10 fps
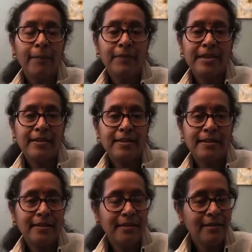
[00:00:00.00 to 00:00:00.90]
This is
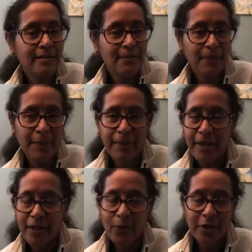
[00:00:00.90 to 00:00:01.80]
just
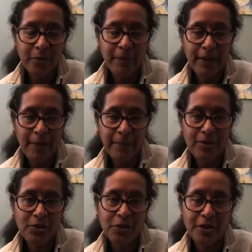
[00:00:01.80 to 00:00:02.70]
maybe going to be a
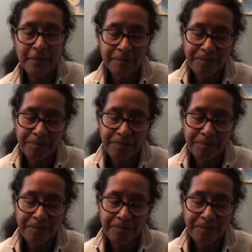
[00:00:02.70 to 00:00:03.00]
repetition.